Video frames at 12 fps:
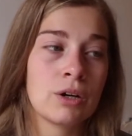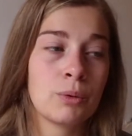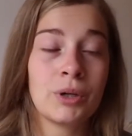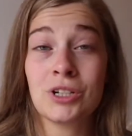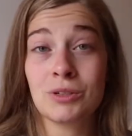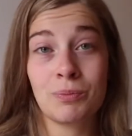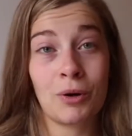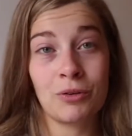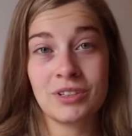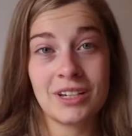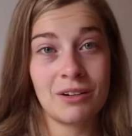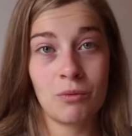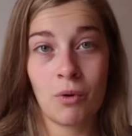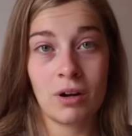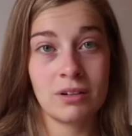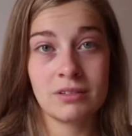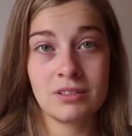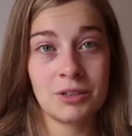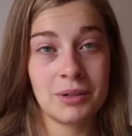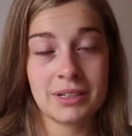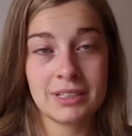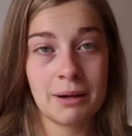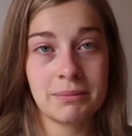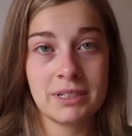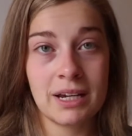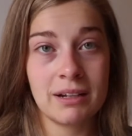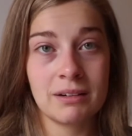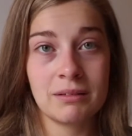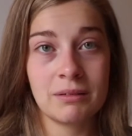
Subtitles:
We just both didn't want to accept it.